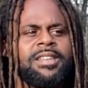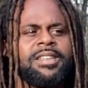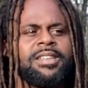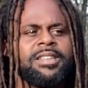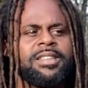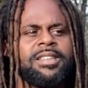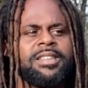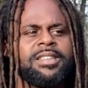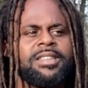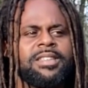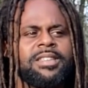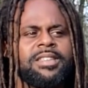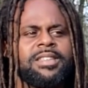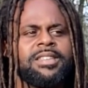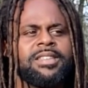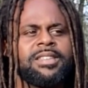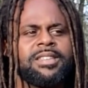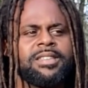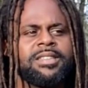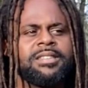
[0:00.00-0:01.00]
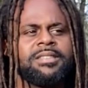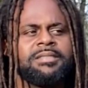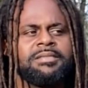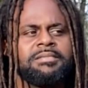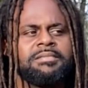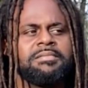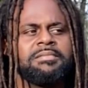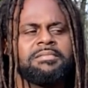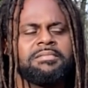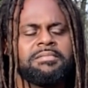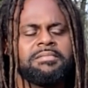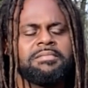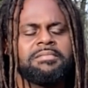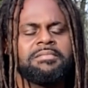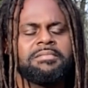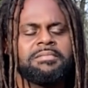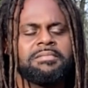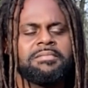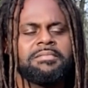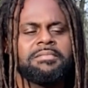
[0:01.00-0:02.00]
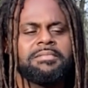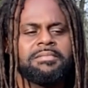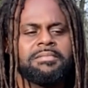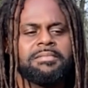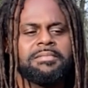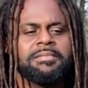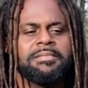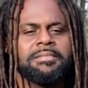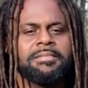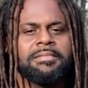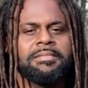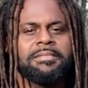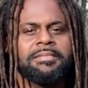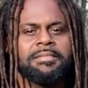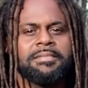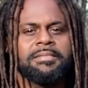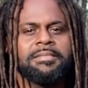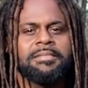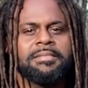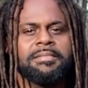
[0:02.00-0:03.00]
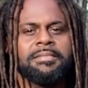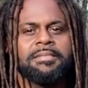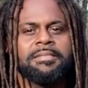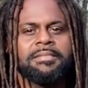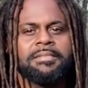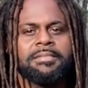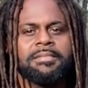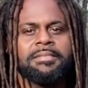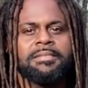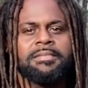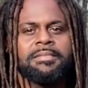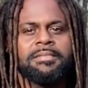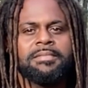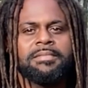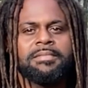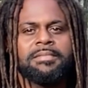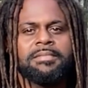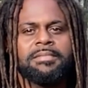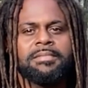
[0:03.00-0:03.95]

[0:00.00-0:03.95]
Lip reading: (silent)